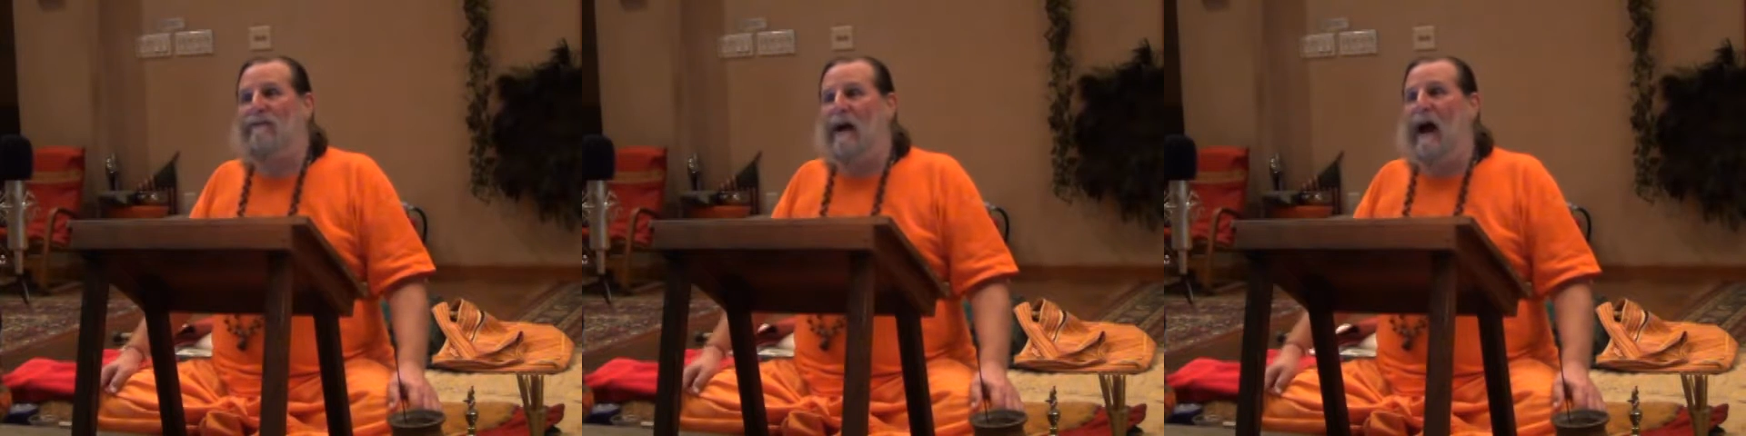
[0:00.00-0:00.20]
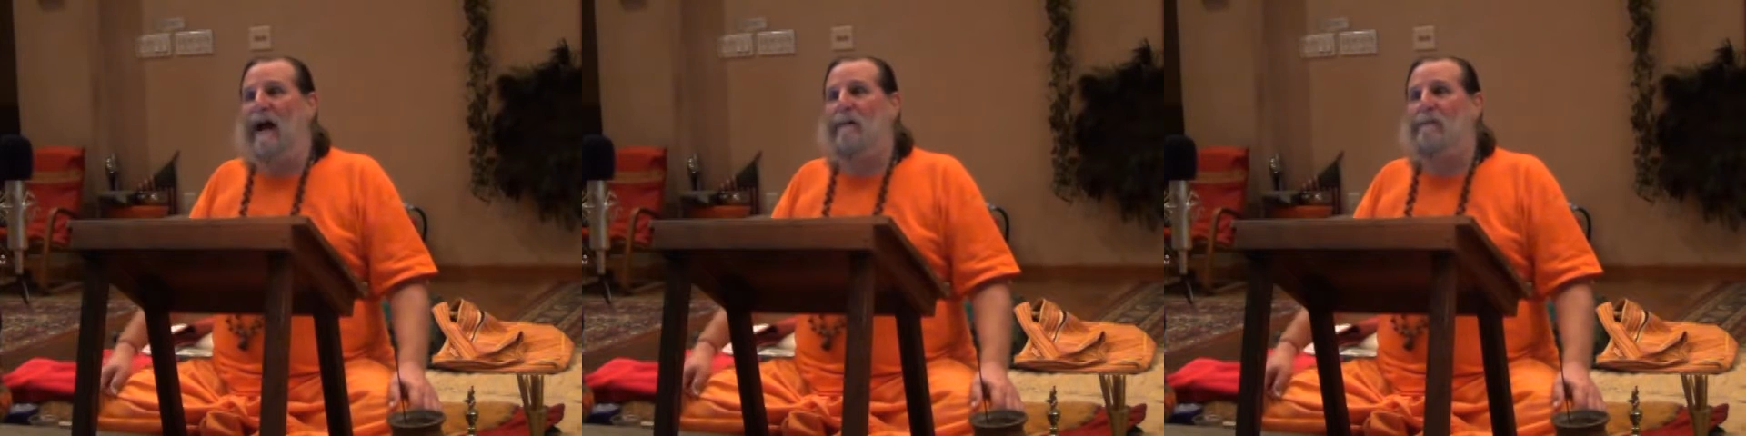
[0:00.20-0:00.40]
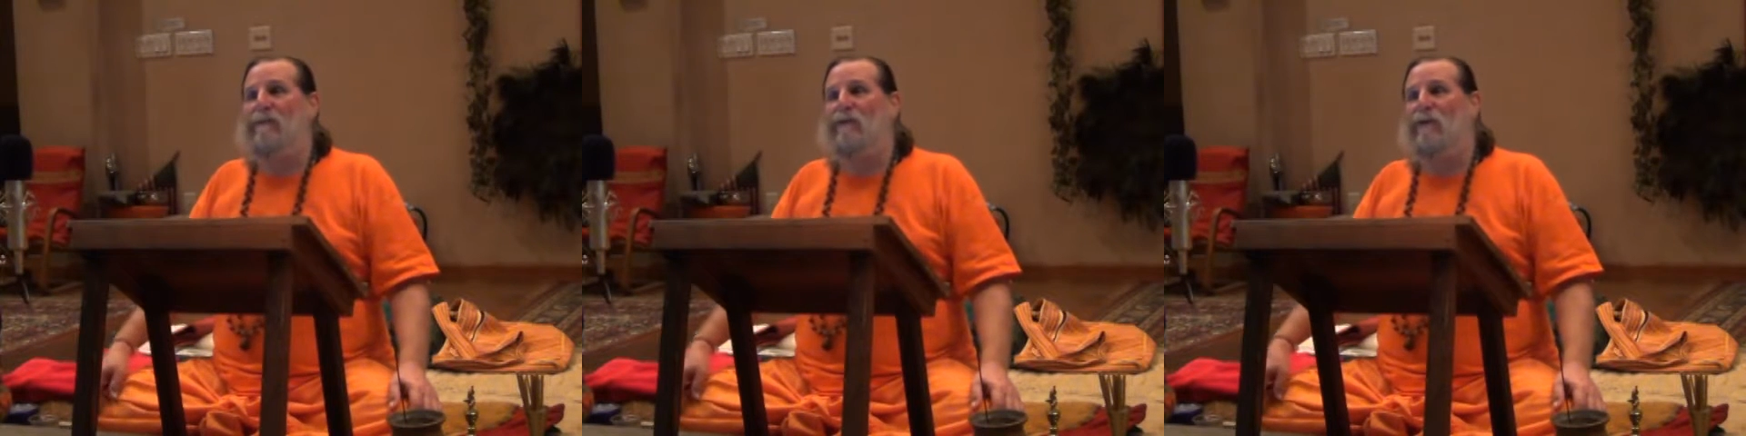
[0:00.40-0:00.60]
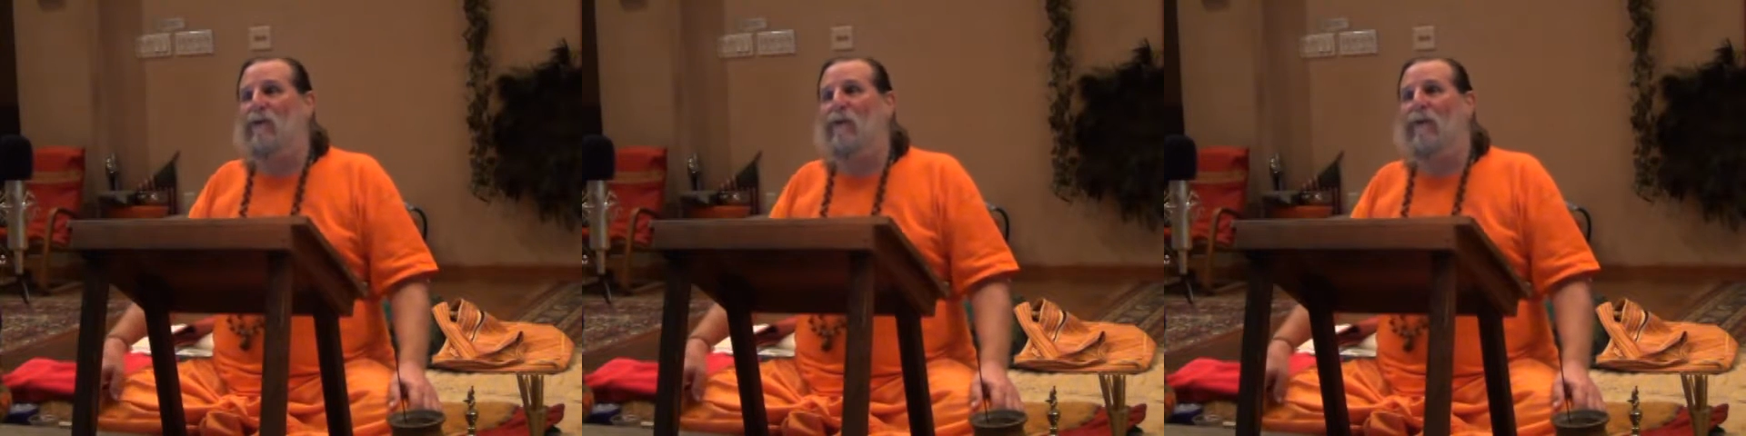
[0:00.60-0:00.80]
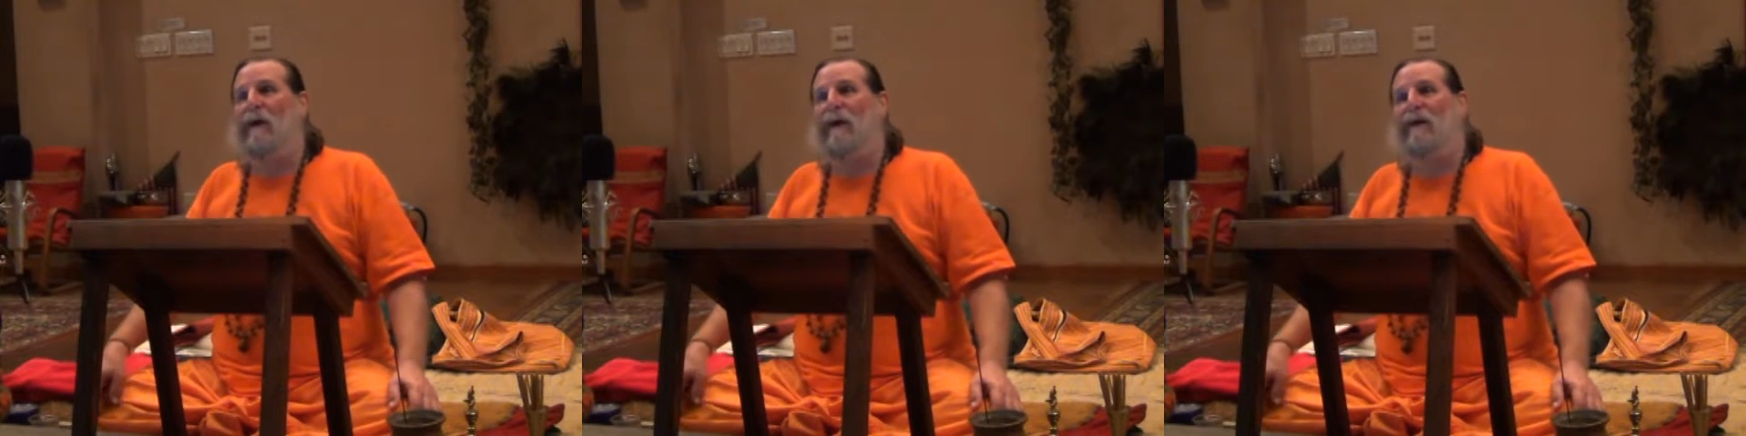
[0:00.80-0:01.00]
I'm
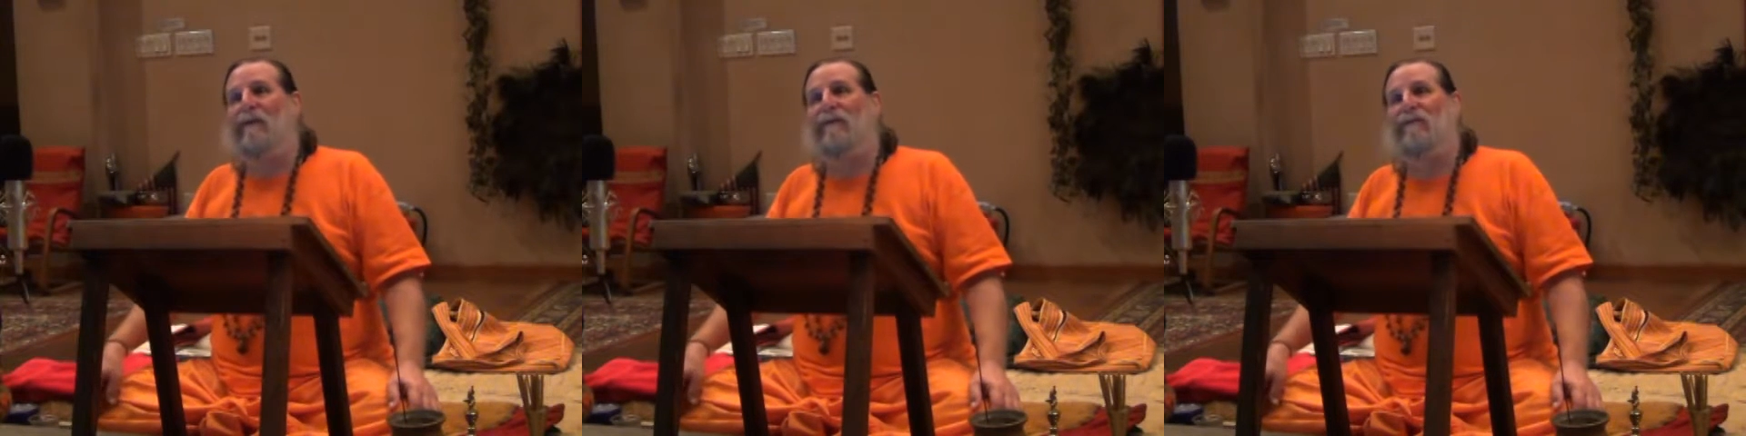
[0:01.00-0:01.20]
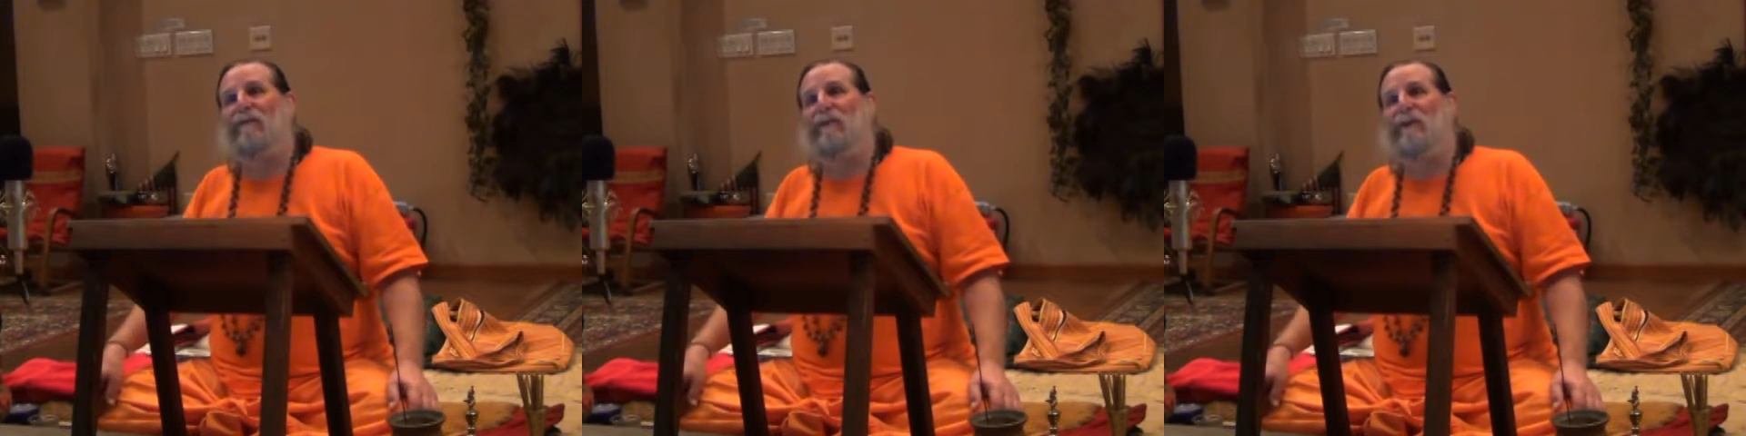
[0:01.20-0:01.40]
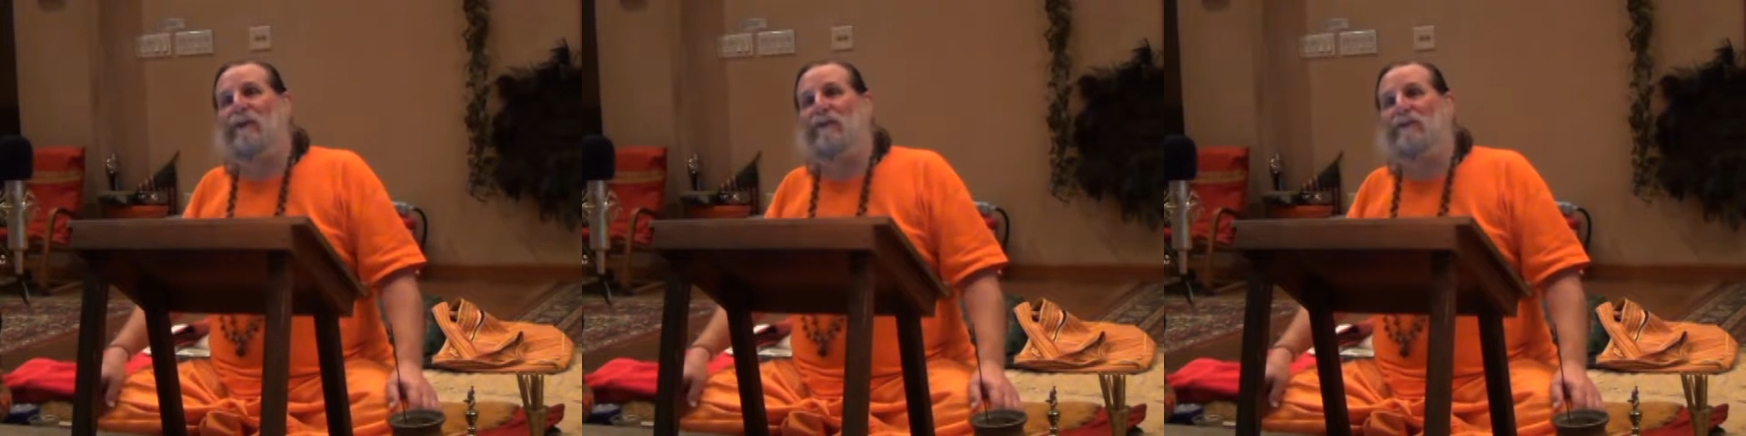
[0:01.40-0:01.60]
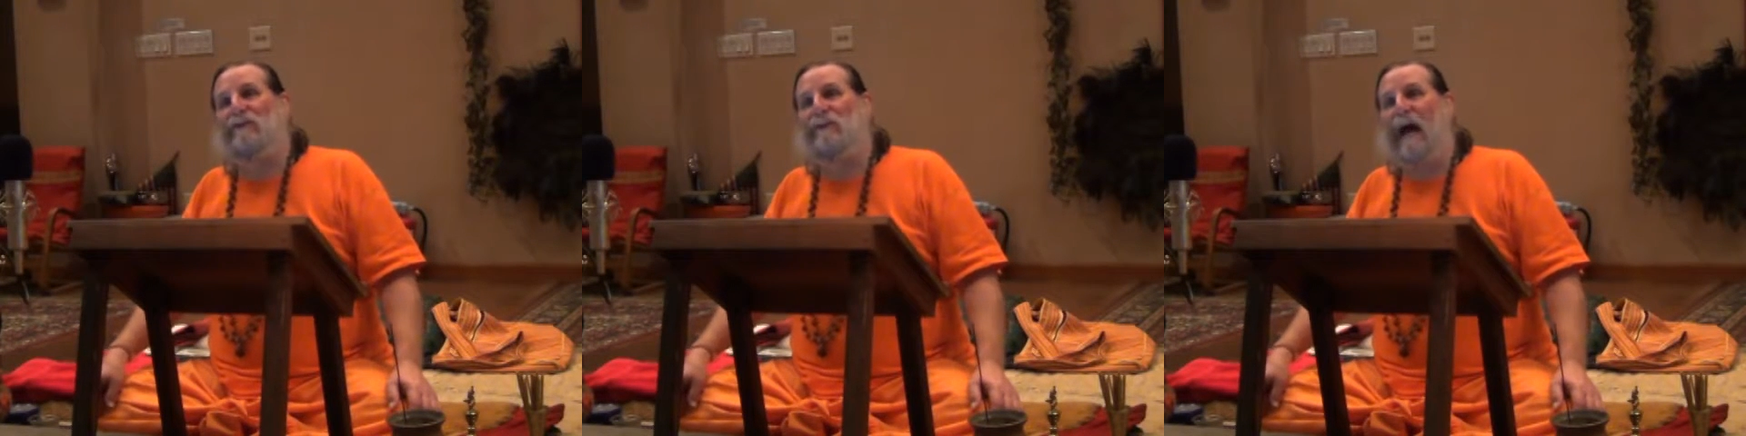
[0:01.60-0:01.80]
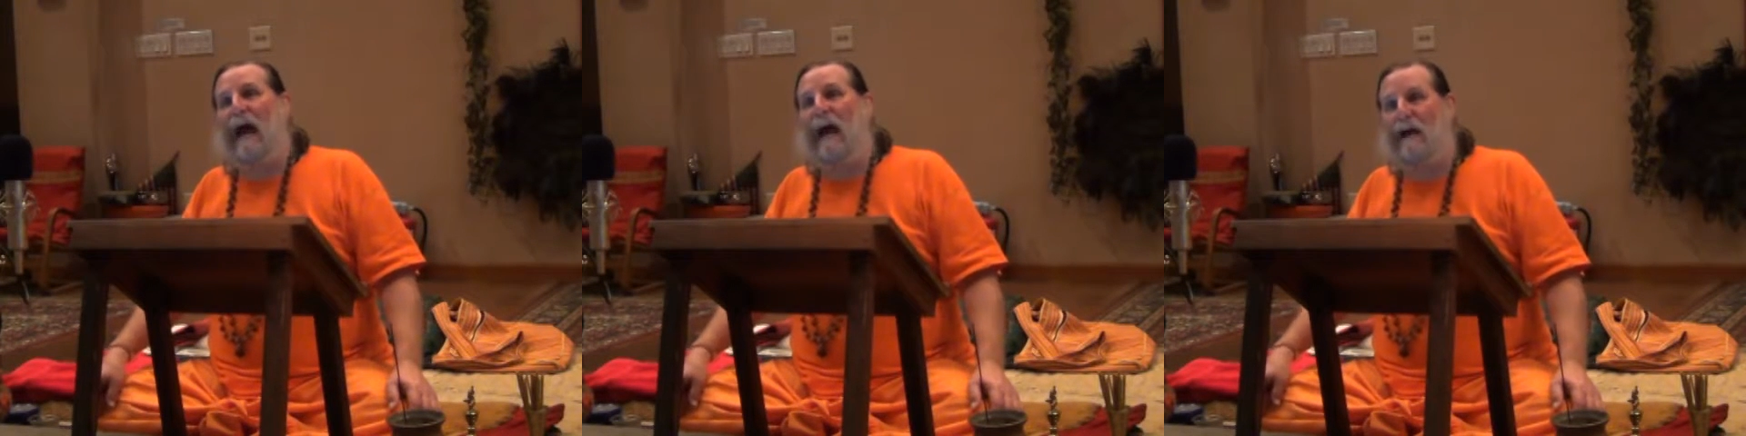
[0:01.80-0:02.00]
doing
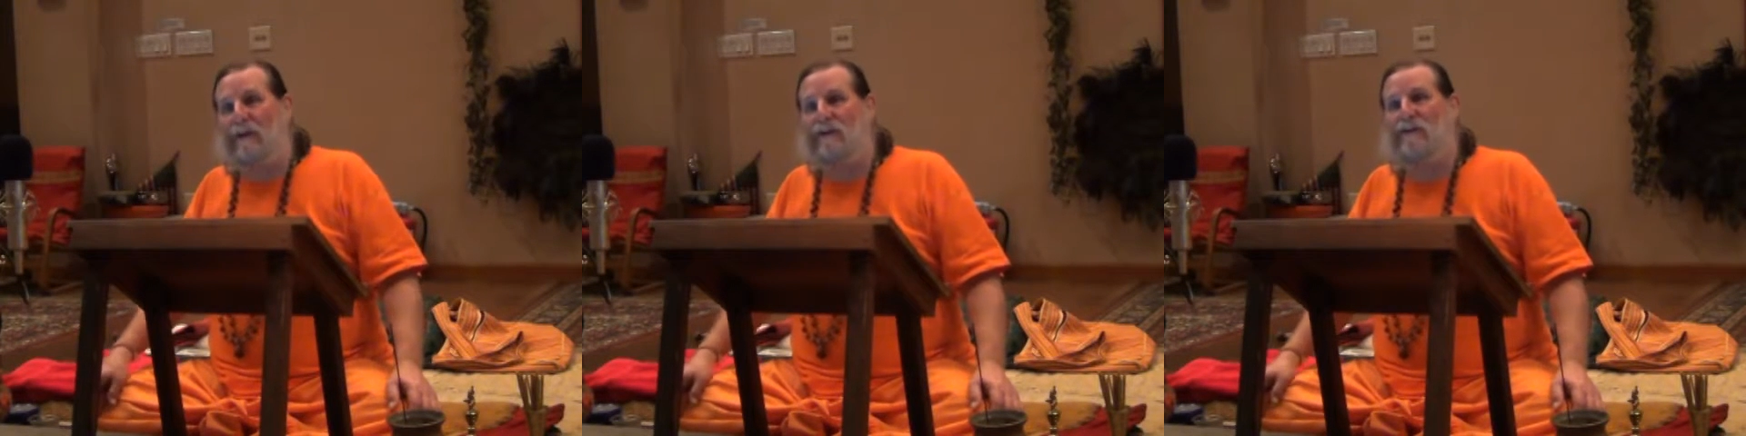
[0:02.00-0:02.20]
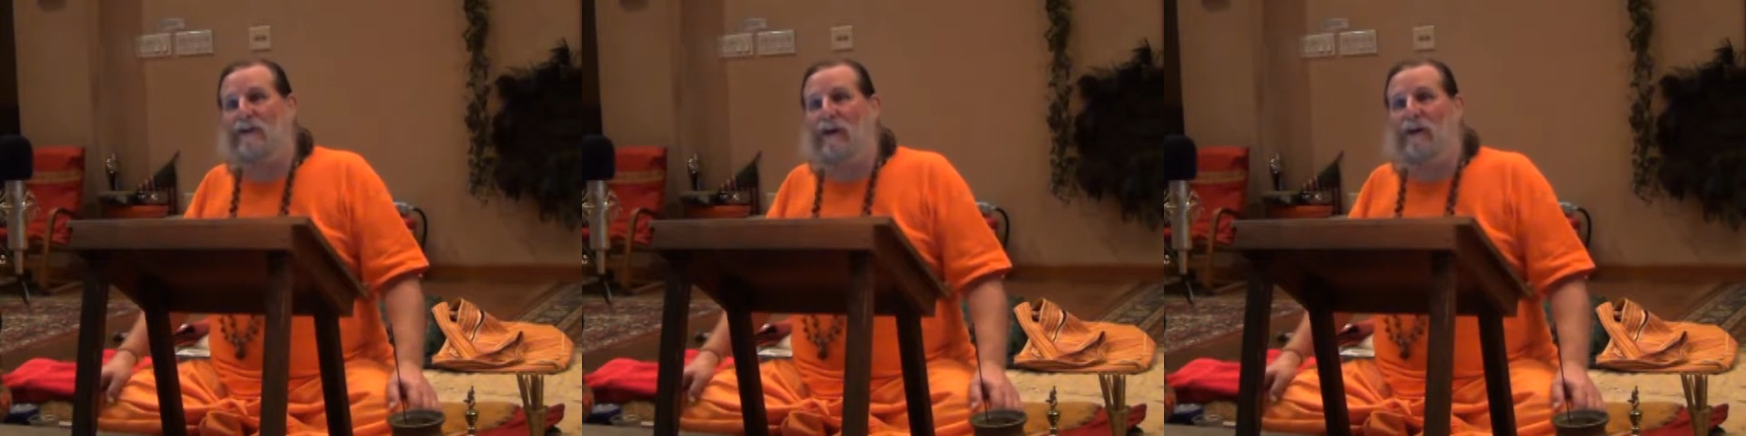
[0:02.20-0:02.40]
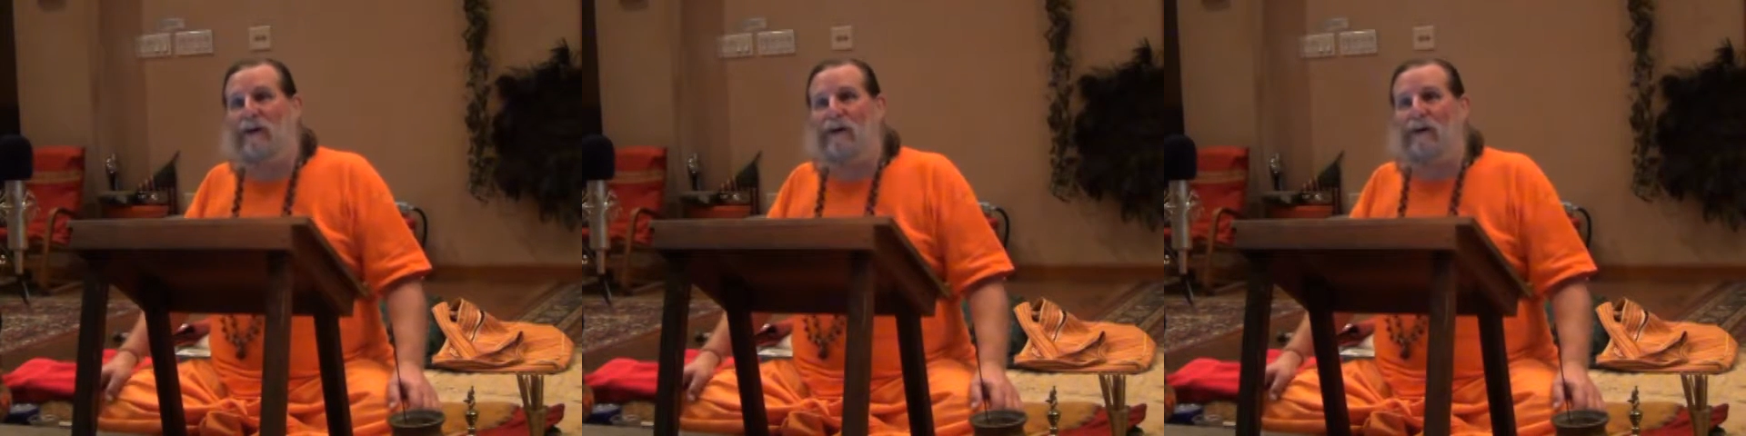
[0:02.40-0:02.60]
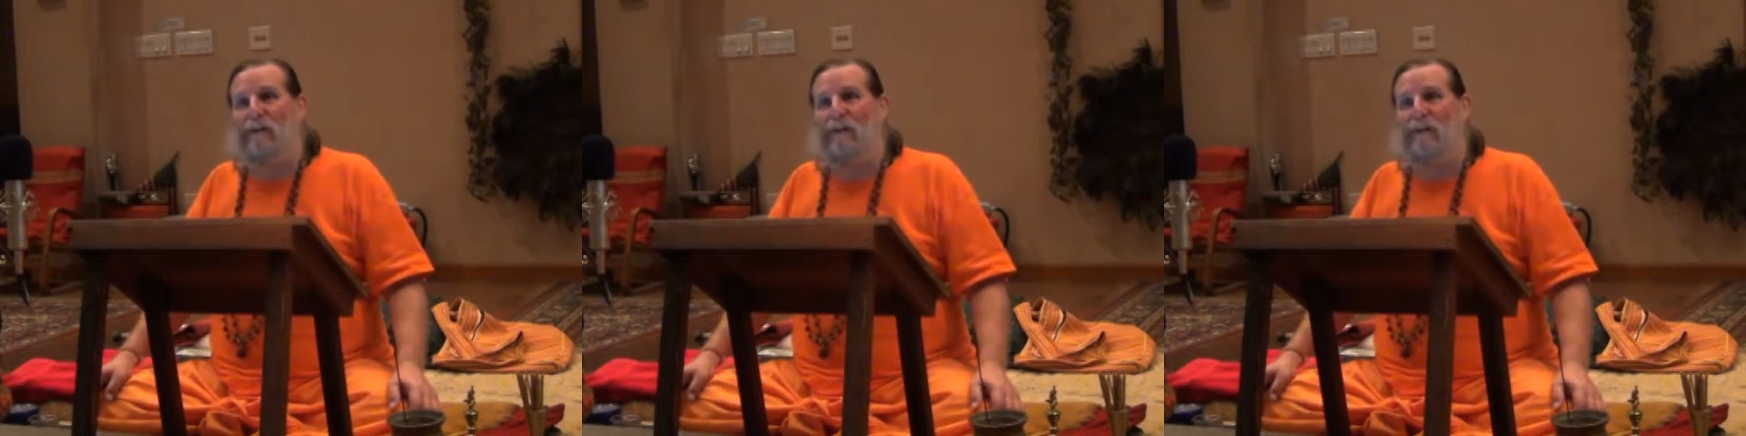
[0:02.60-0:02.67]
this action